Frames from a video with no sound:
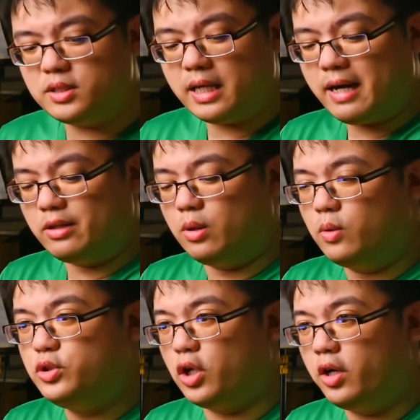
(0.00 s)
There are no
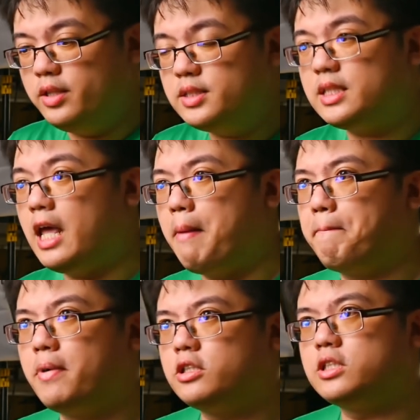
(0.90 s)
joints, and
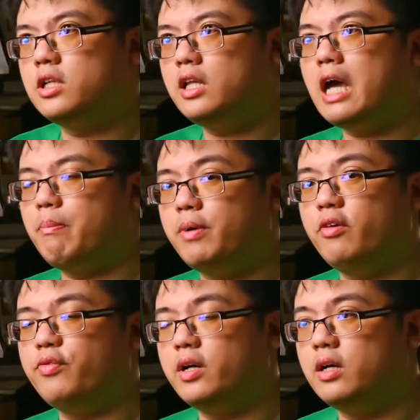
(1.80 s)
personally I
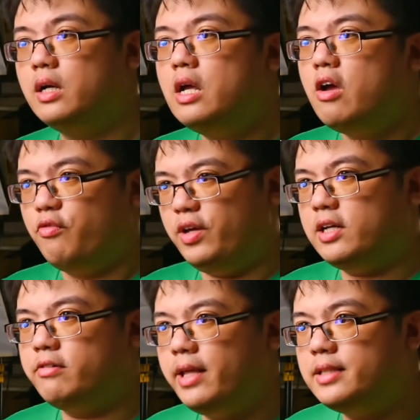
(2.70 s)
prefer
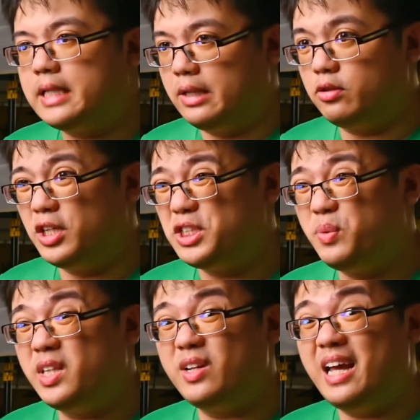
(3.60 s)
figurines and toys
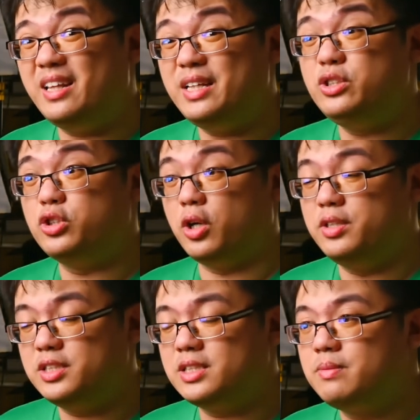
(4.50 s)
without any
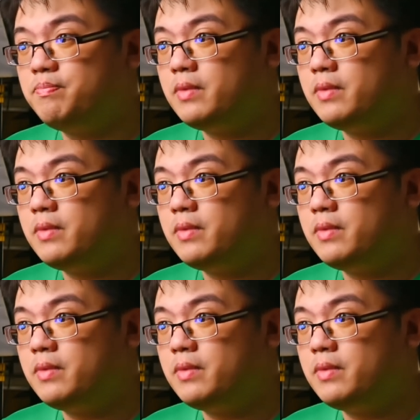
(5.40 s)
joints.